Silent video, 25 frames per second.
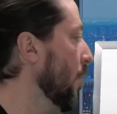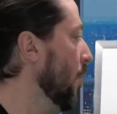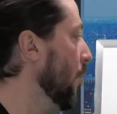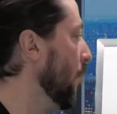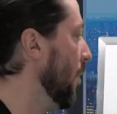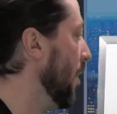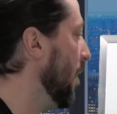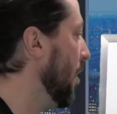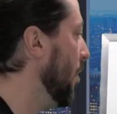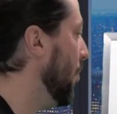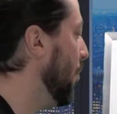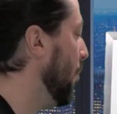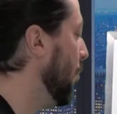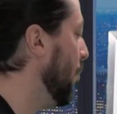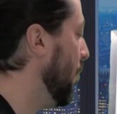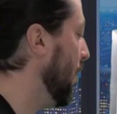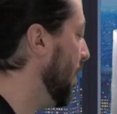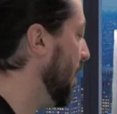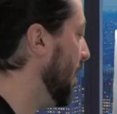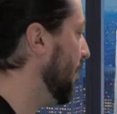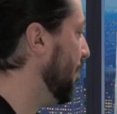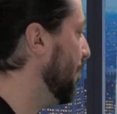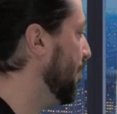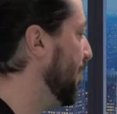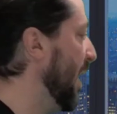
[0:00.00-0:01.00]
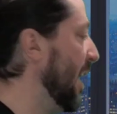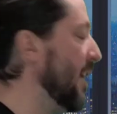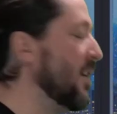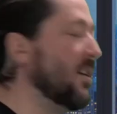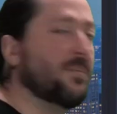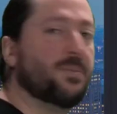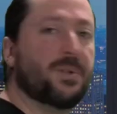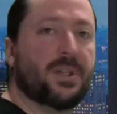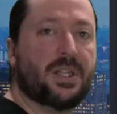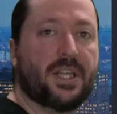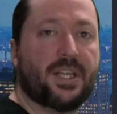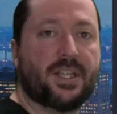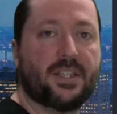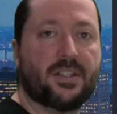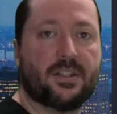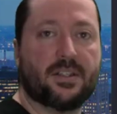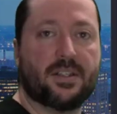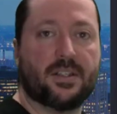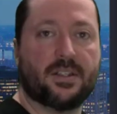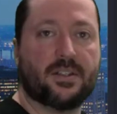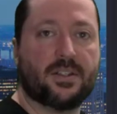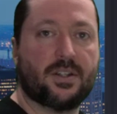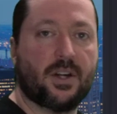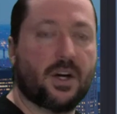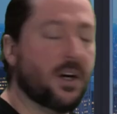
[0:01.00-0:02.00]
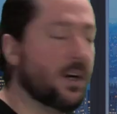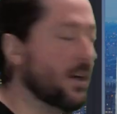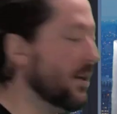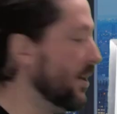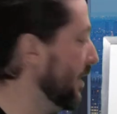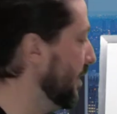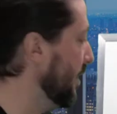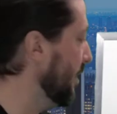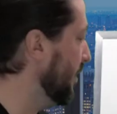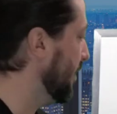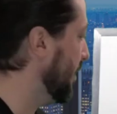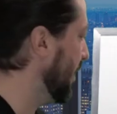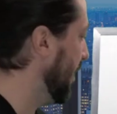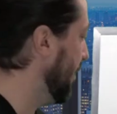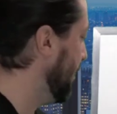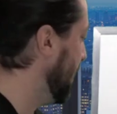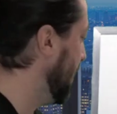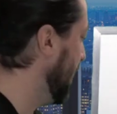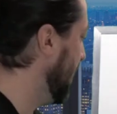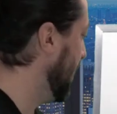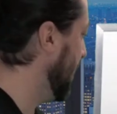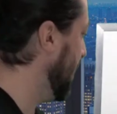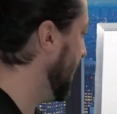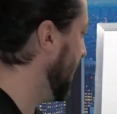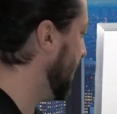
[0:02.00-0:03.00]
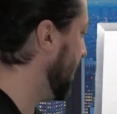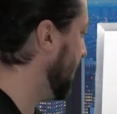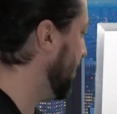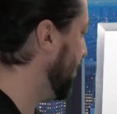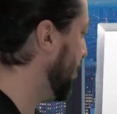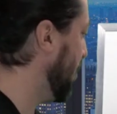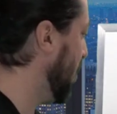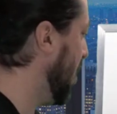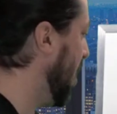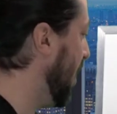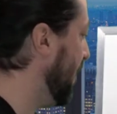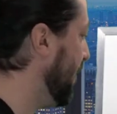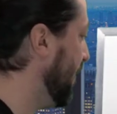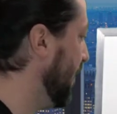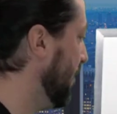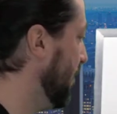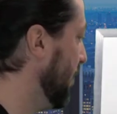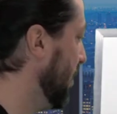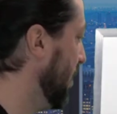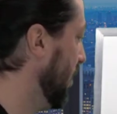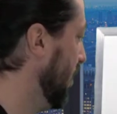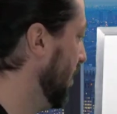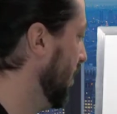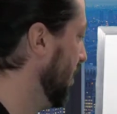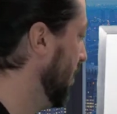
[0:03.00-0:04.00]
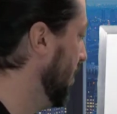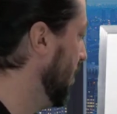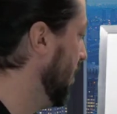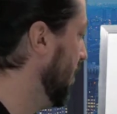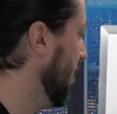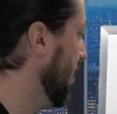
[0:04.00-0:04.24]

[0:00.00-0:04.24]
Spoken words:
well, what better place to start in something that's profitable,